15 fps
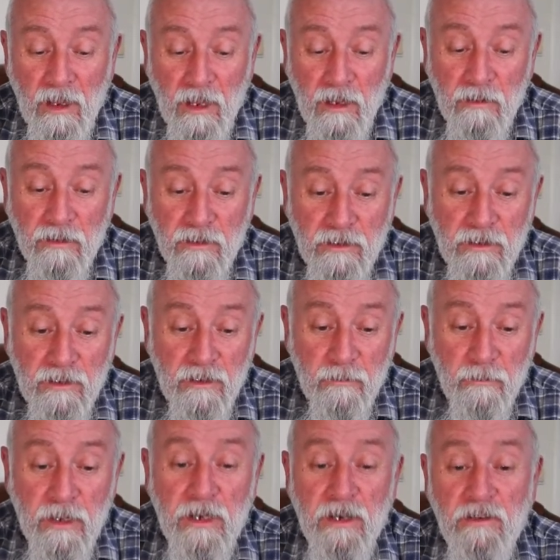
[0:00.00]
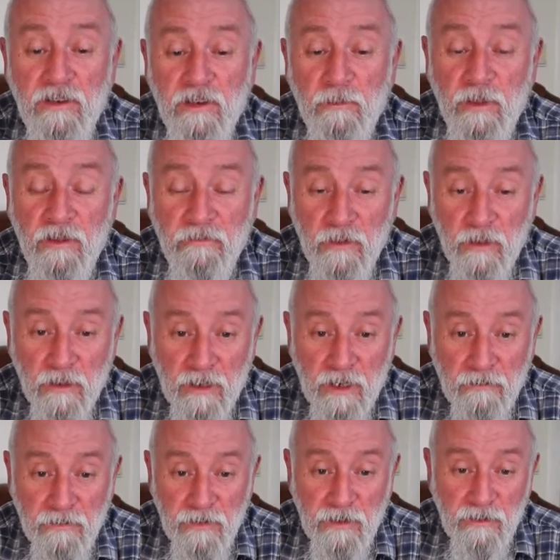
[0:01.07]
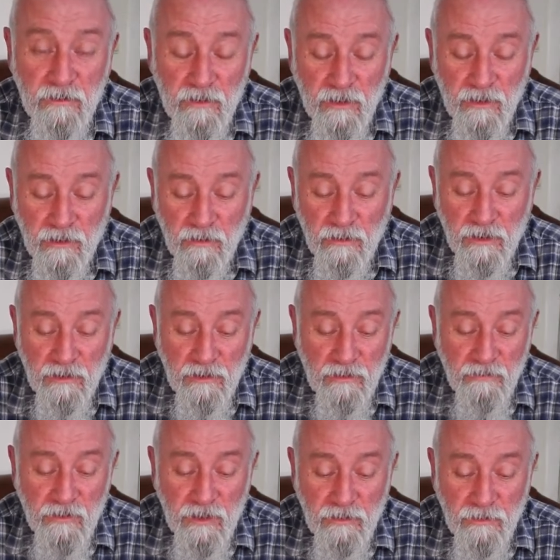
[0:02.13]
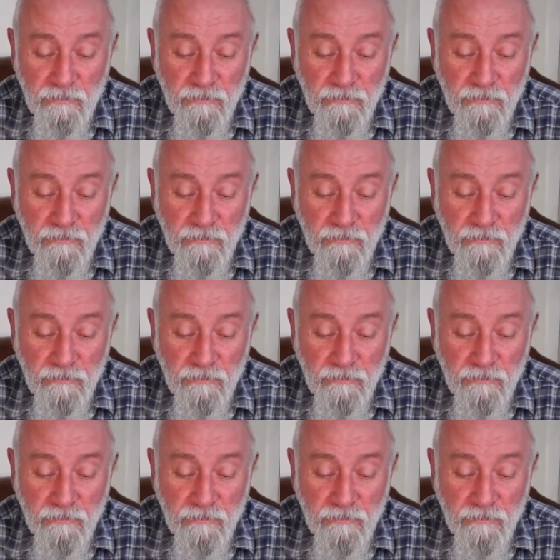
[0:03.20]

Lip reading: But here's some of the photographs that I got out of it.